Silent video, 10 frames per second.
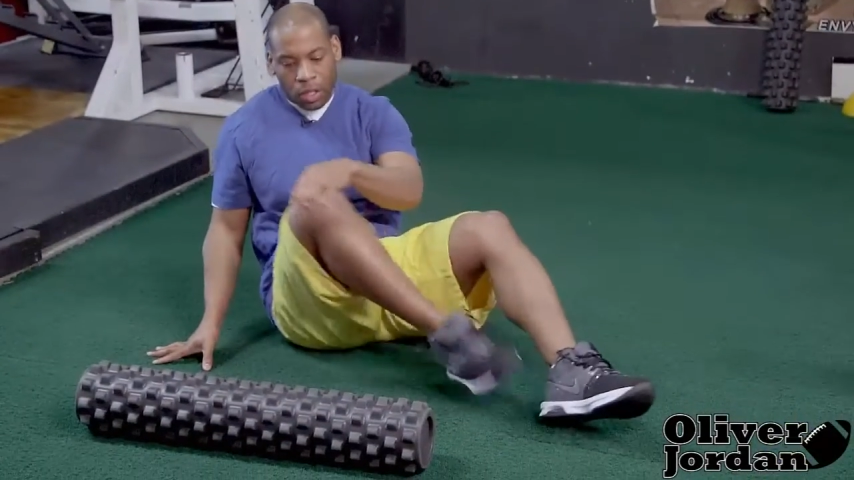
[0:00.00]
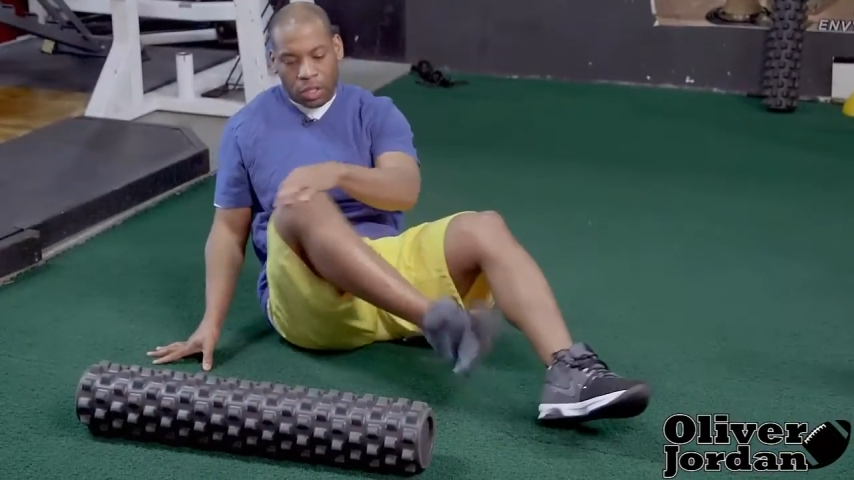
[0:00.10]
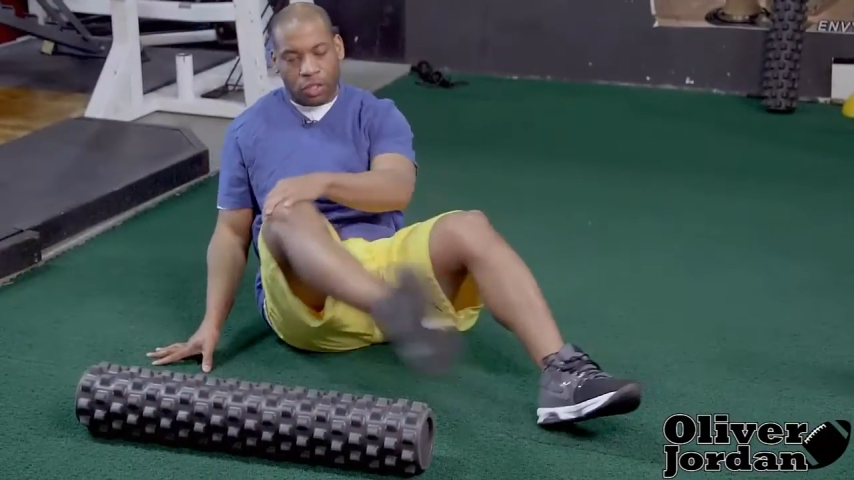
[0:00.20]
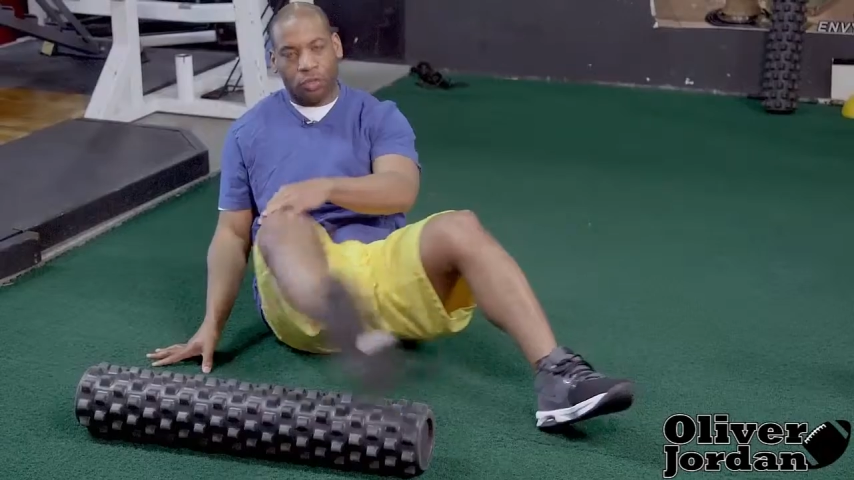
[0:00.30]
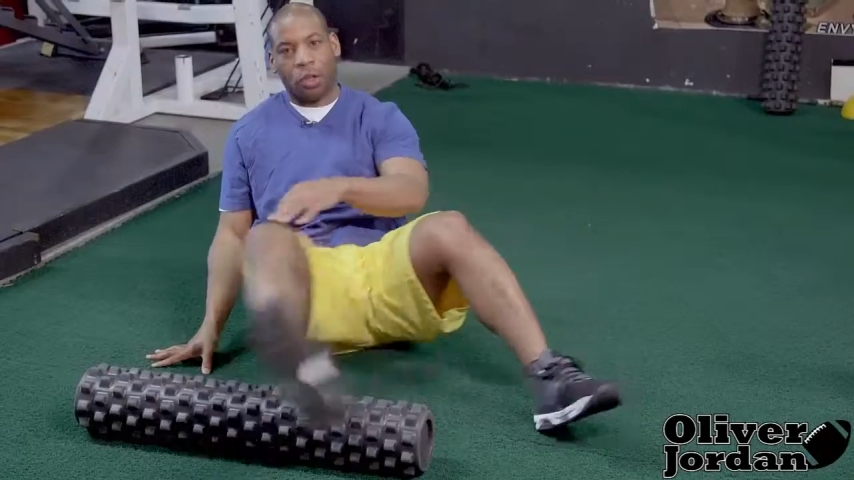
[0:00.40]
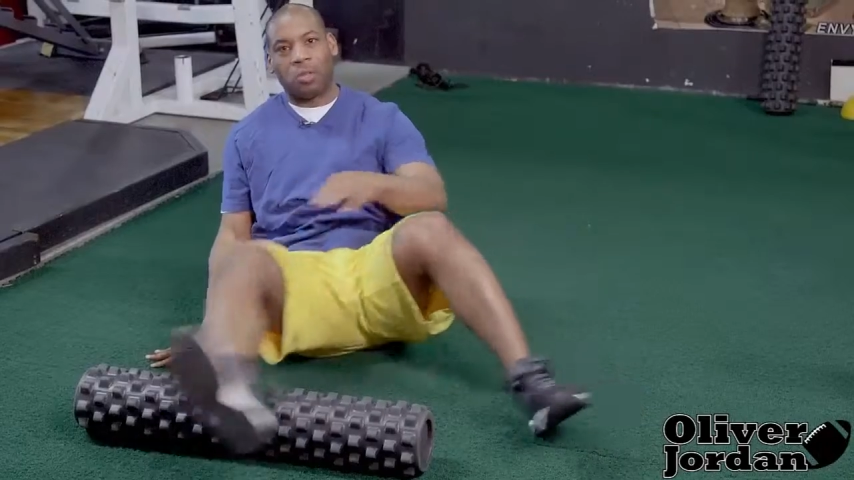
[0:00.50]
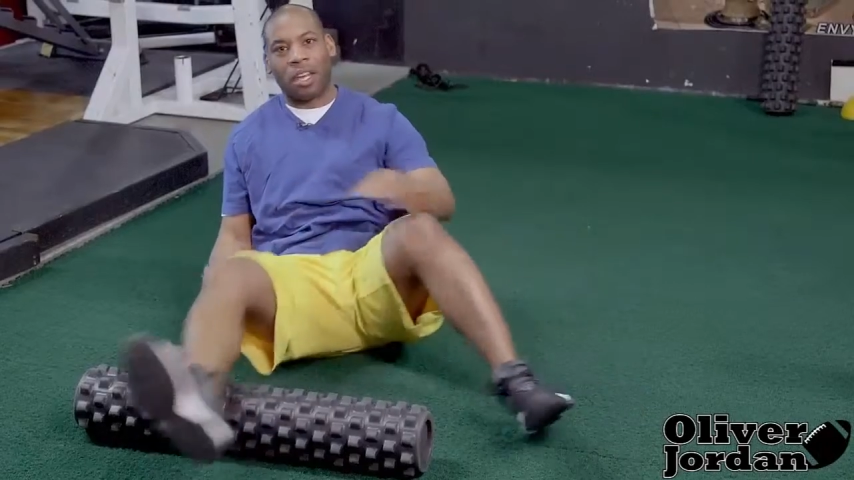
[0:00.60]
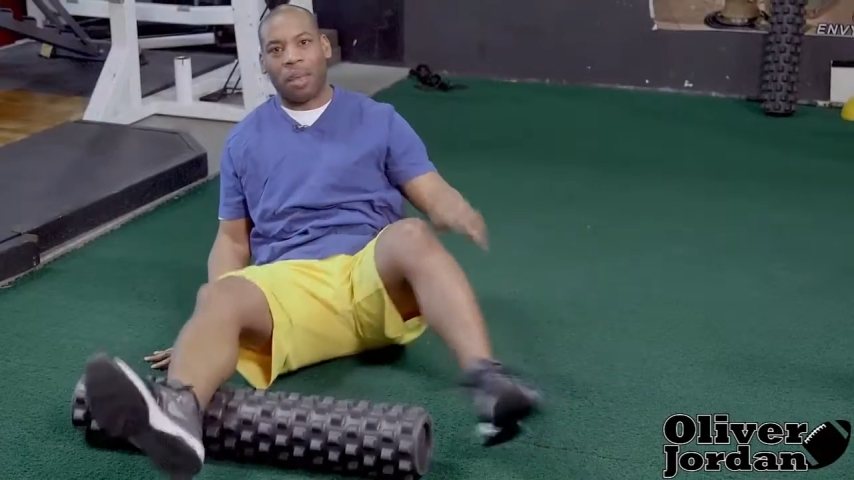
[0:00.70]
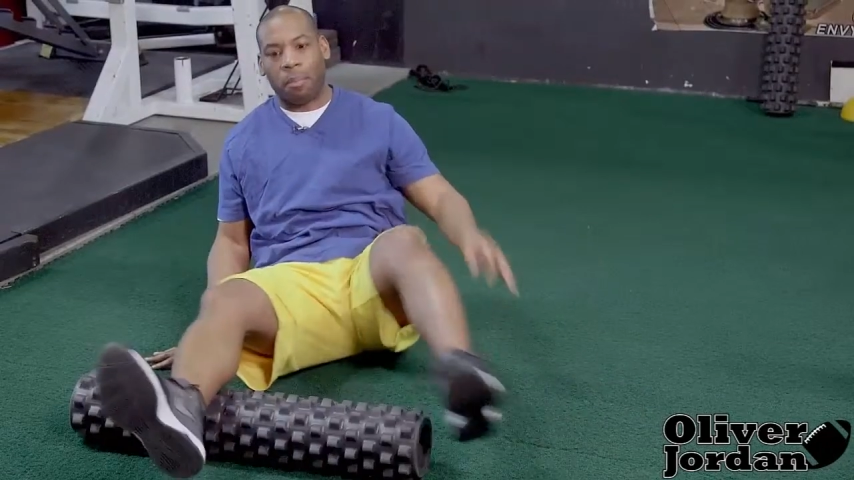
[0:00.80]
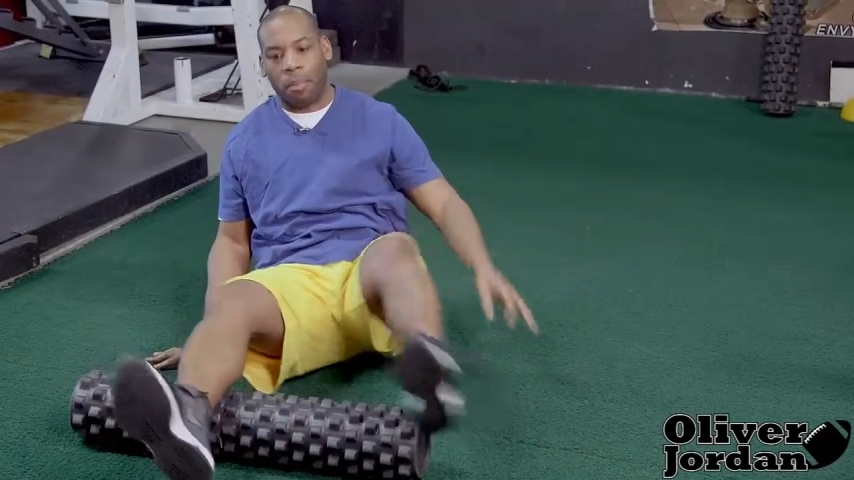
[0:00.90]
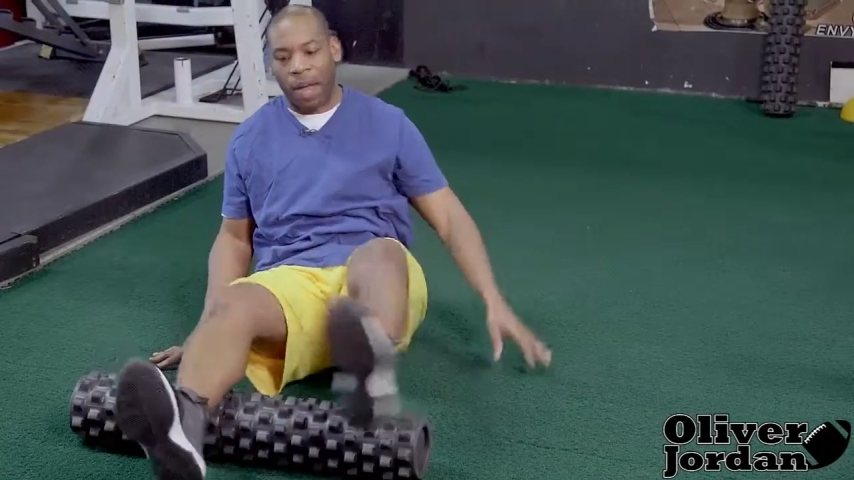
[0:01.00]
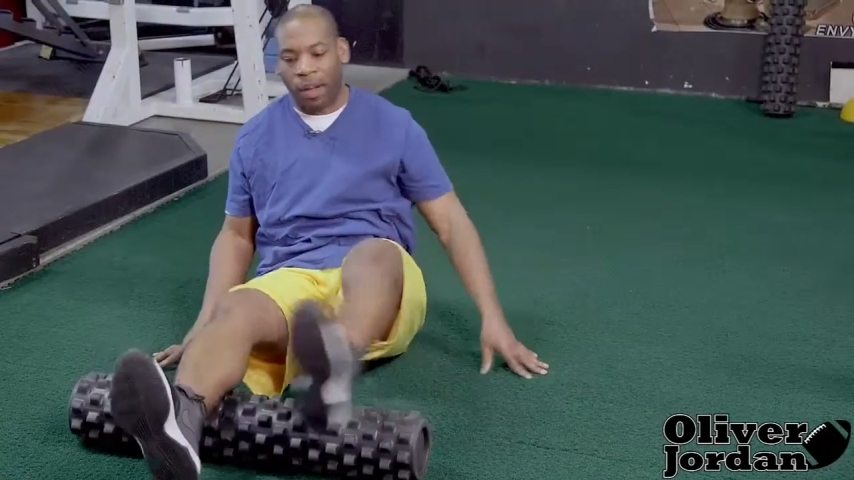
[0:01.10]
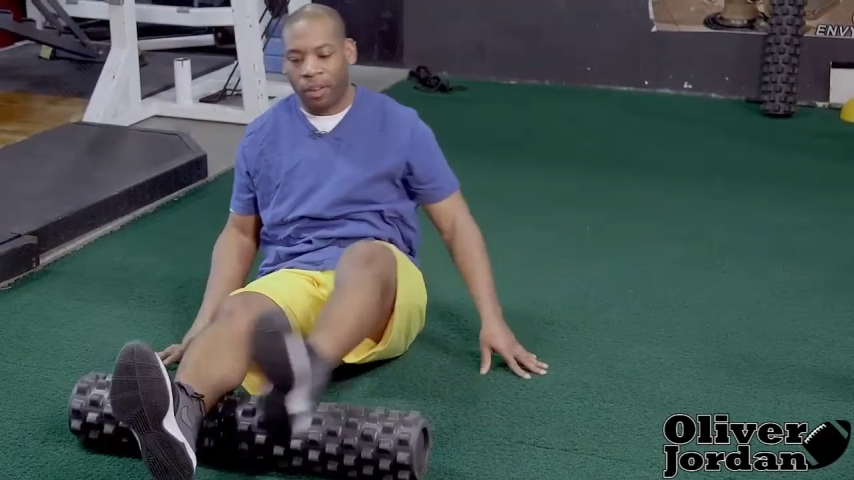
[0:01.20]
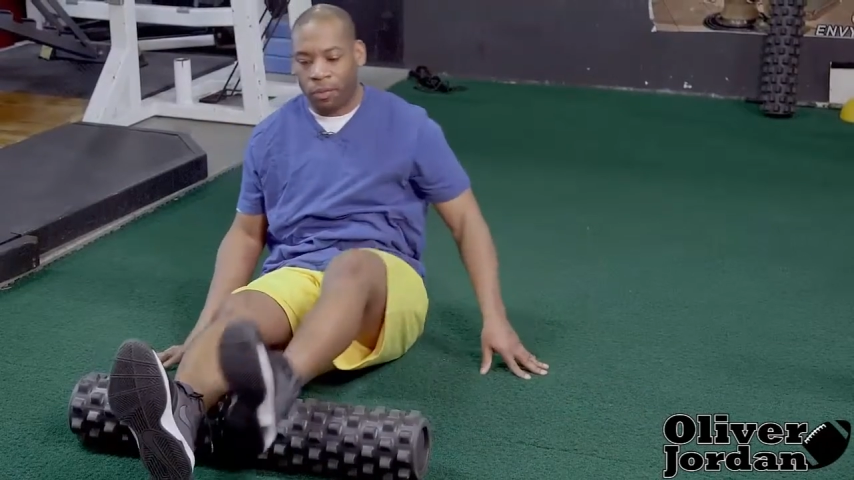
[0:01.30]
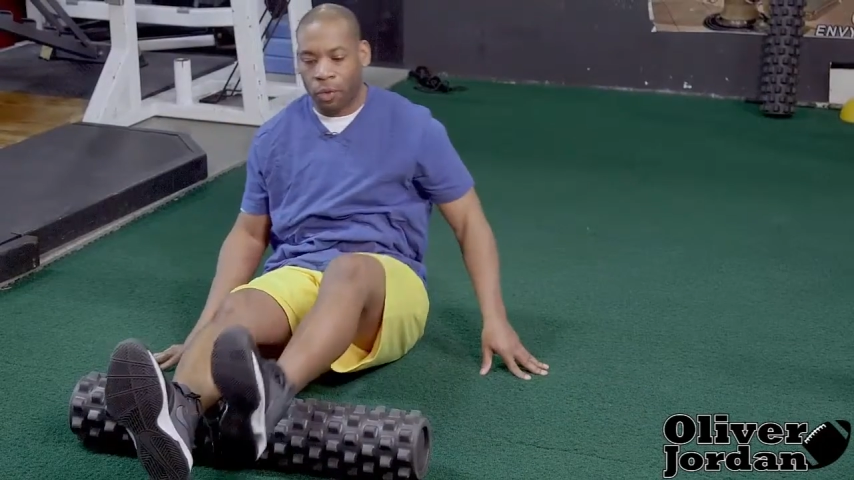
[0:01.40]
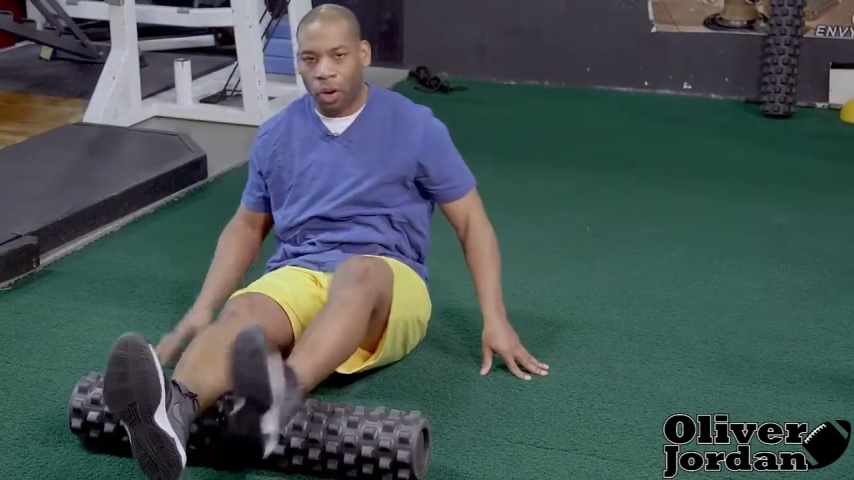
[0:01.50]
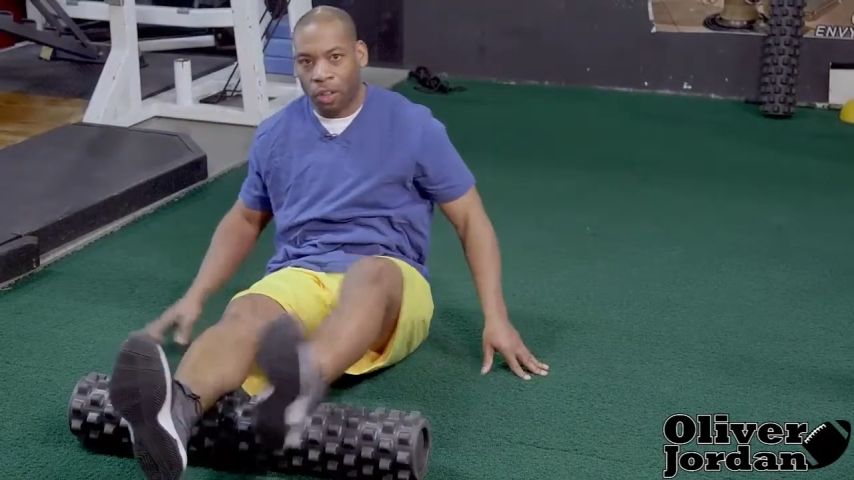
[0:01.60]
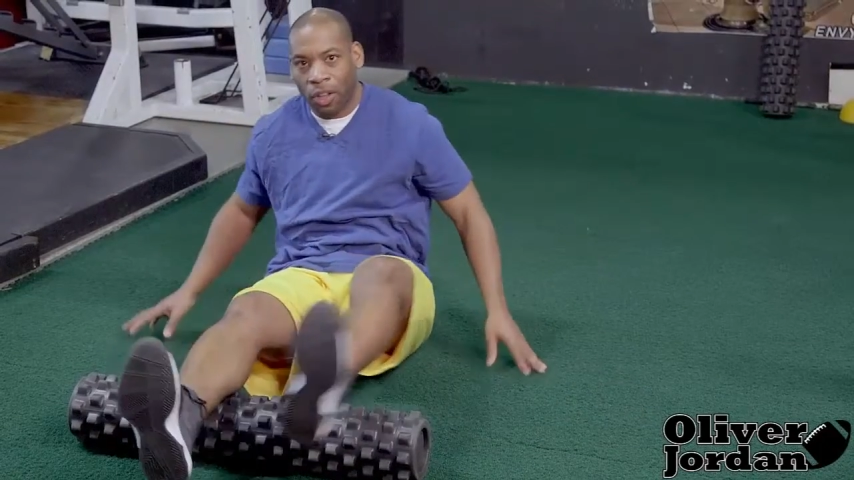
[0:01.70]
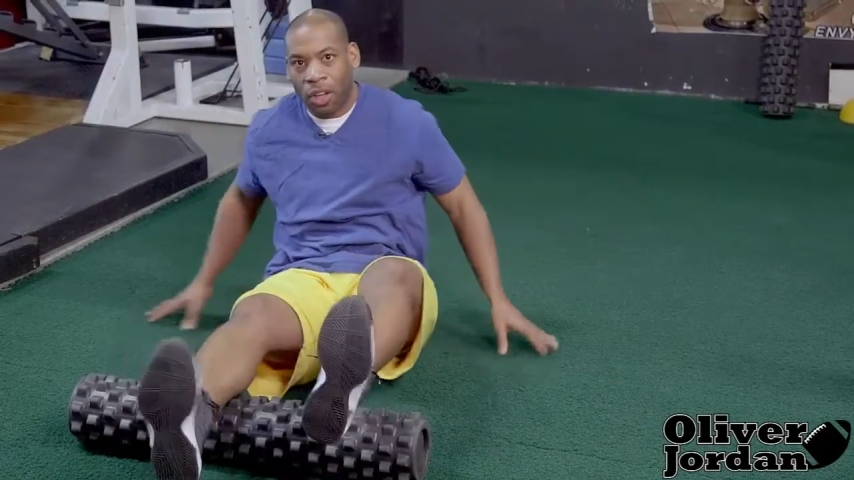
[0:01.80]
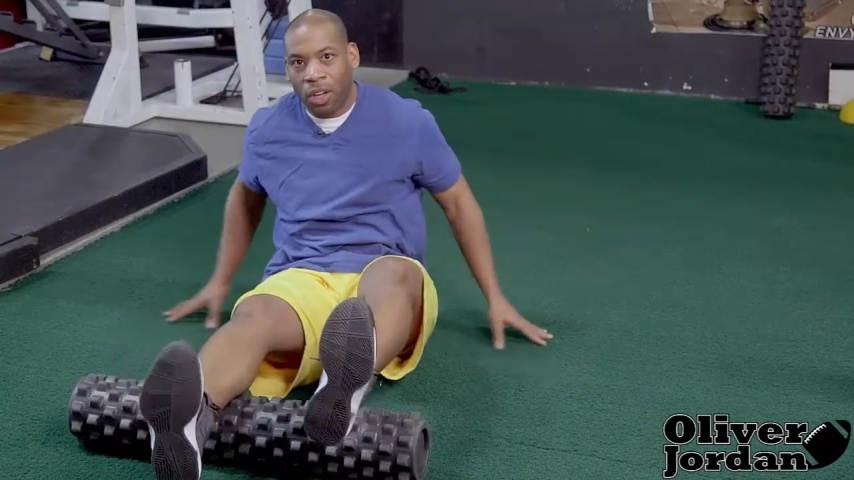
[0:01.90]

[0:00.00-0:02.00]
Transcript: just rotate back and forth.